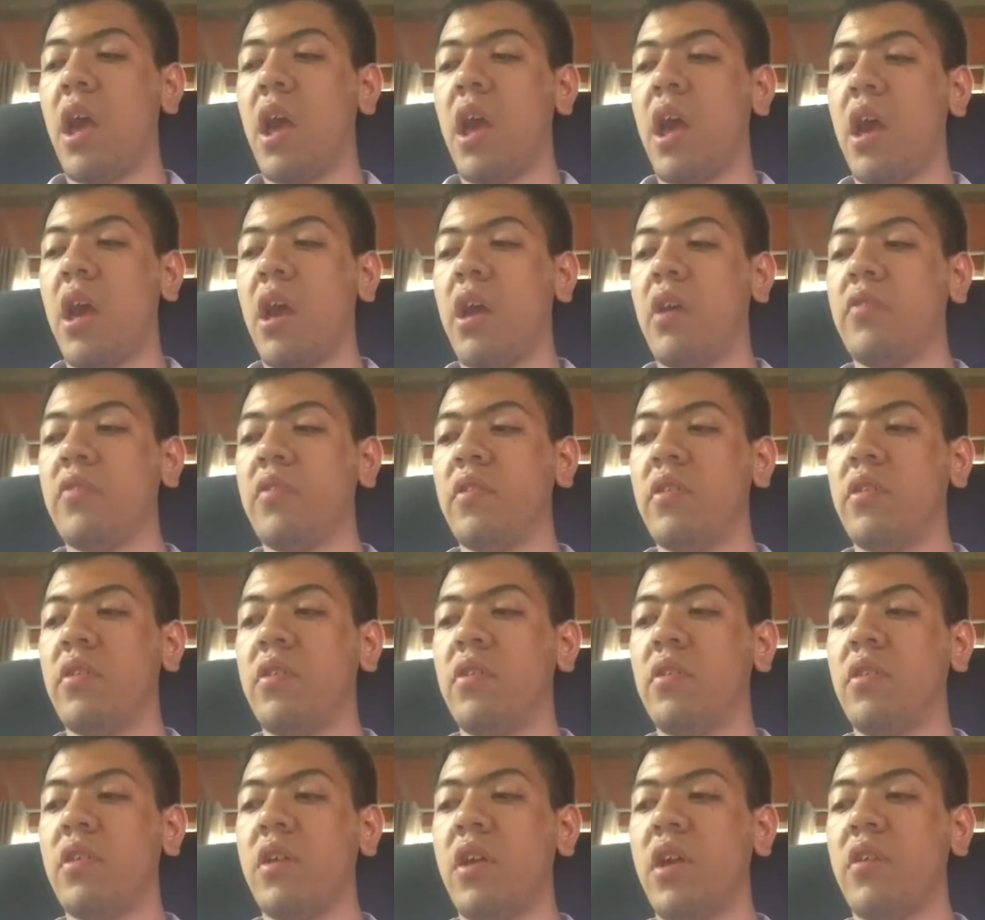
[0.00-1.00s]
And
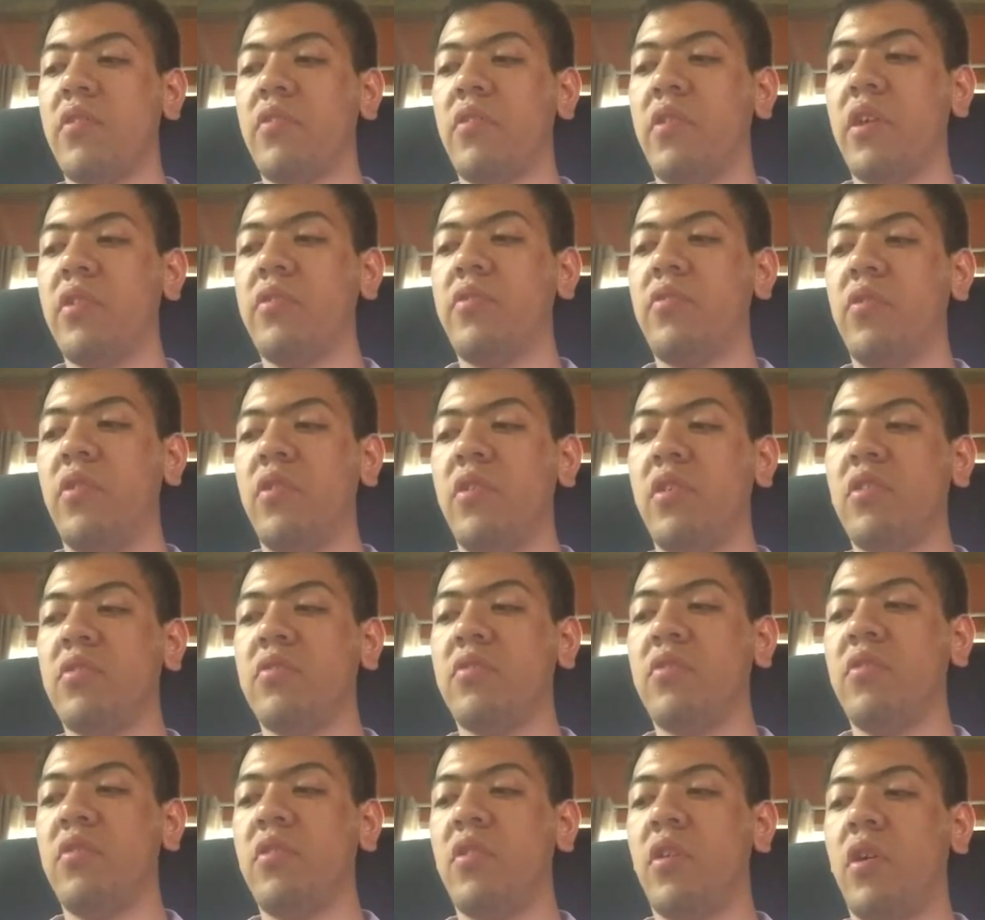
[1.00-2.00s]
it's likely
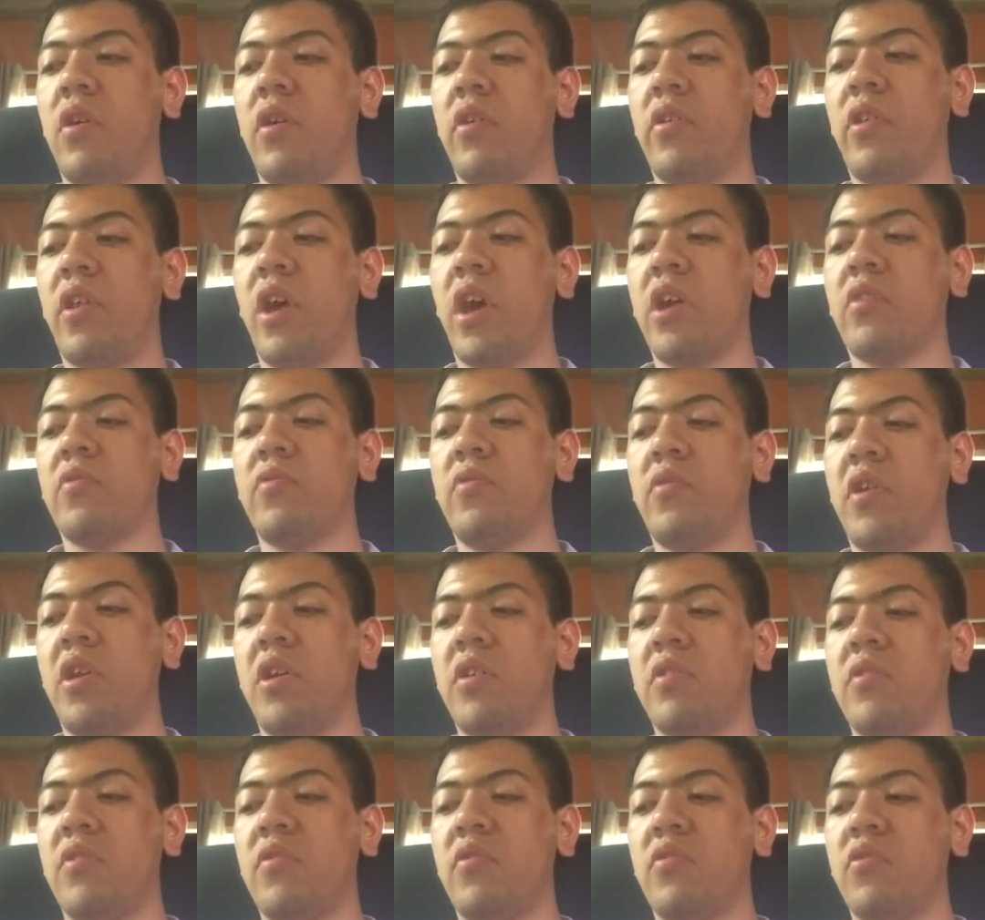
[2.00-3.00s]

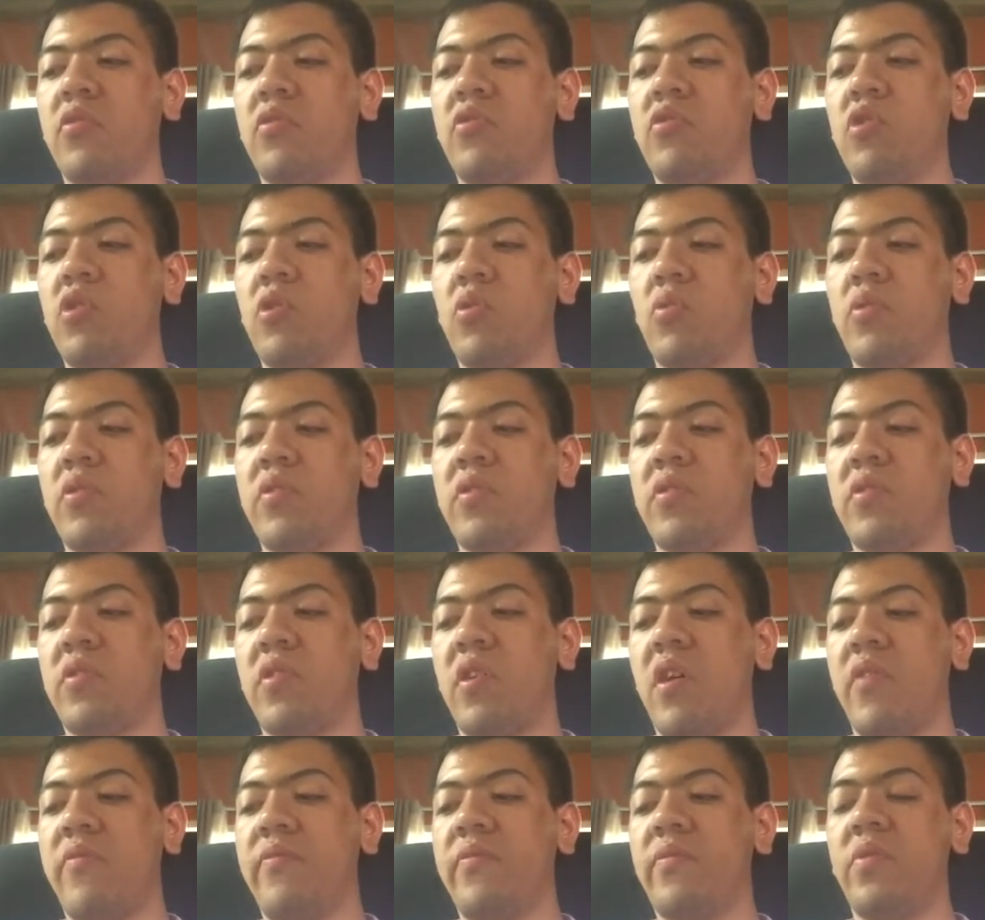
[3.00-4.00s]
that the children
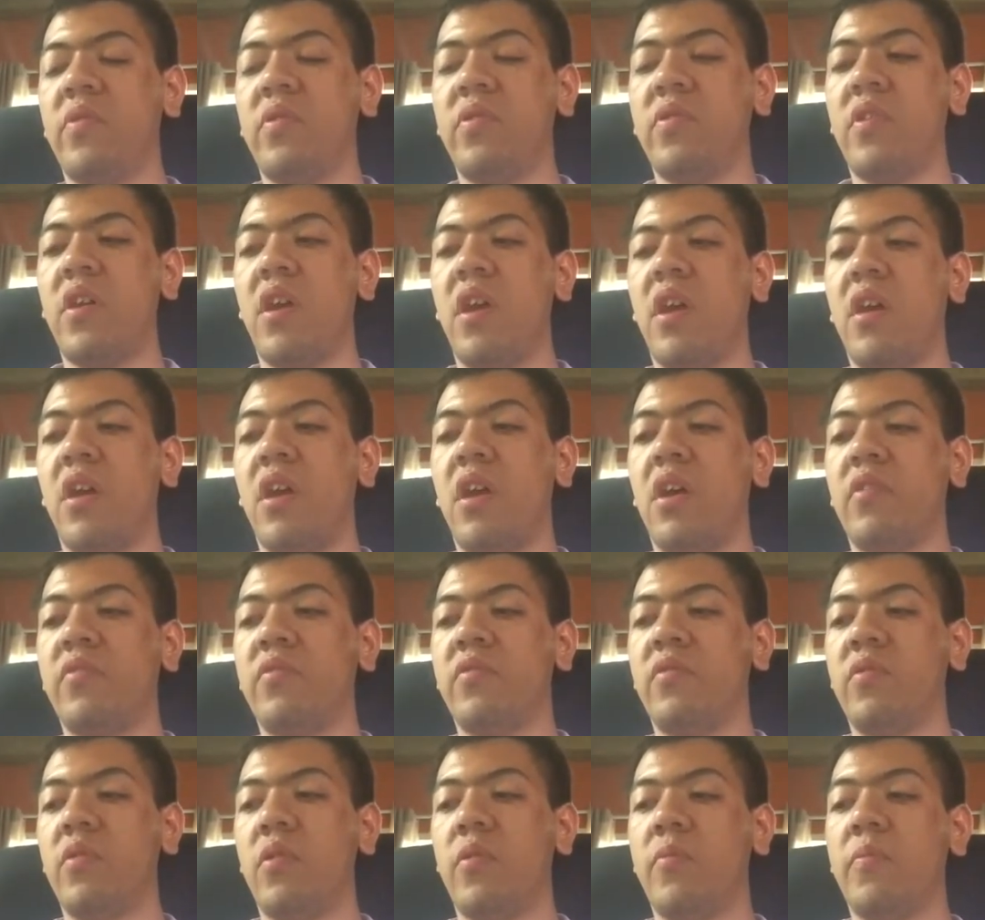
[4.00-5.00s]
that
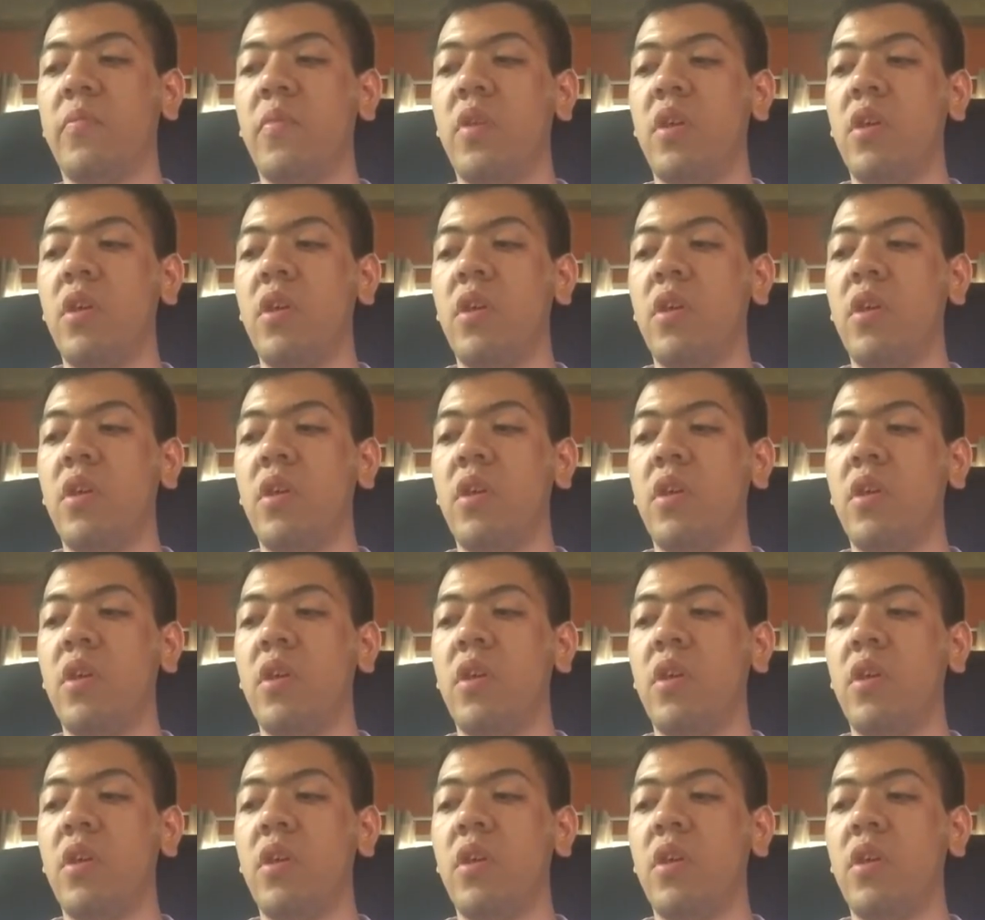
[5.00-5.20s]
had to